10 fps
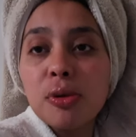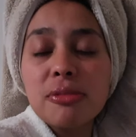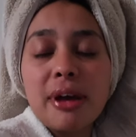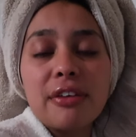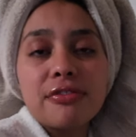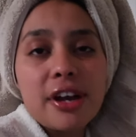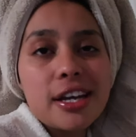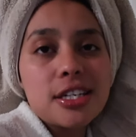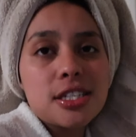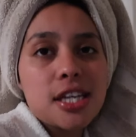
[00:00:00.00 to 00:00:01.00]
my
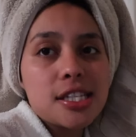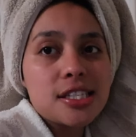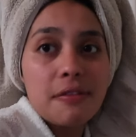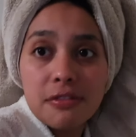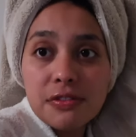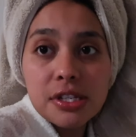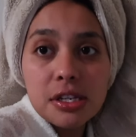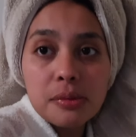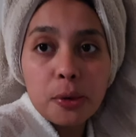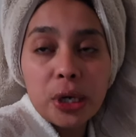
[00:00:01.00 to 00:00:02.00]
friend at 7:15
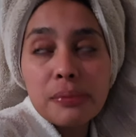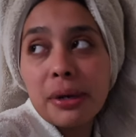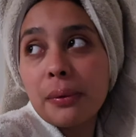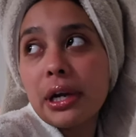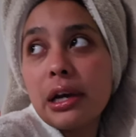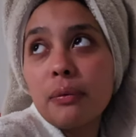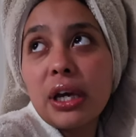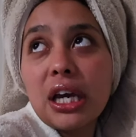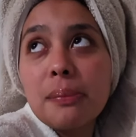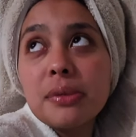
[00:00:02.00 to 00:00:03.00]
in the morning, but I wanna
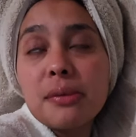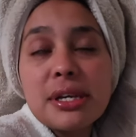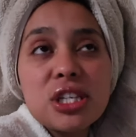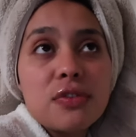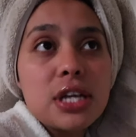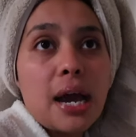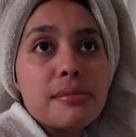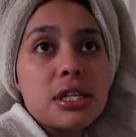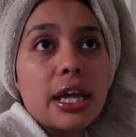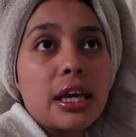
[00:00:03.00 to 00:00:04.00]
wake up, give myself
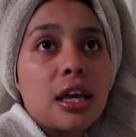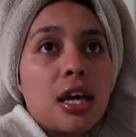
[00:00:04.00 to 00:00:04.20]
time to like